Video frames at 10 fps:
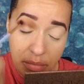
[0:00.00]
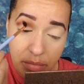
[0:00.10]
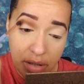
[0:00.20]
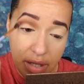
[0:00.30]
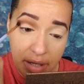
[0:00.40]

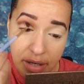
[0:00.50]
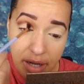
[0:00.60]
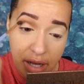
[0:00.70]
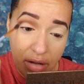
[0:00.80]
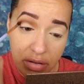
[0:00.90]
blend
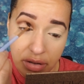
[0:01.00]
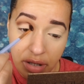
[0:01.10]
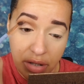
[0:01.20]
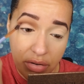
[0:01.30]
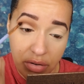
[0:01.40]
out in the
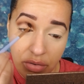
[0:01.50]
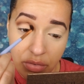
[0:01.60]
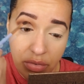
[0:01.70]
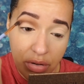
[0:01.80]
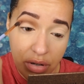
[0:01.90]
inner
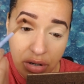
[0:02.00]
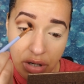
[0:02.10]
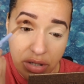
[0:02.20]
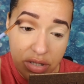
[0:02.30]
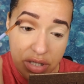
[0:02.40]
corner
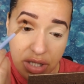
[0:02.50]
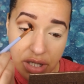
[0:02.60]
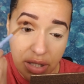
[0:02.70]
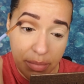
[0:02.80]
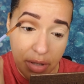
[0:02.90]
and just
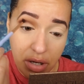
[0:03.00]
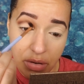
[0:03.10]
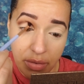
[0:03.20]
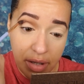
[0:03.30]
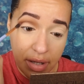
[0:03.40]
keep
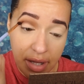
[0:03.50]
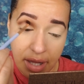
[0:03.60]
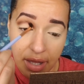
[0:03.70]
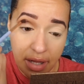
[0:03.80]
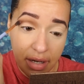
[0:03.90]
going
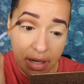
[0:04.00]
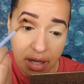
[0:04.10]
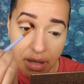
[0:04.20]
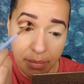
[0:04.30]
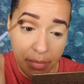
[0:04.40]
in.
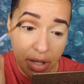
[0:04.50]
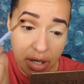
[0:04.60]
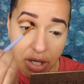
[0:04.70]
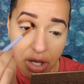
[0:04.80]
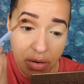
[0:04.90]
I'm
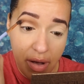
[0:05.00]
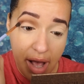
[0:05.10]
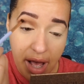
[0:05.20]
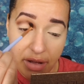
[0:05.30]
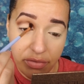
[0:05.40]
gonna go
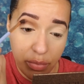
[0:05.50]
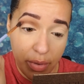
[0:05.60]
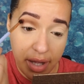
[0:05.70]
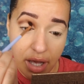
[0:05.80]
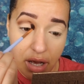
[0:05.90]

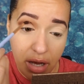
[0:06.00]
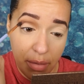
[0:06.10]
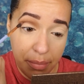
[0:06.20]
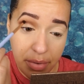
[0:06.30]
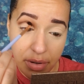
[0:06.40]
halfway up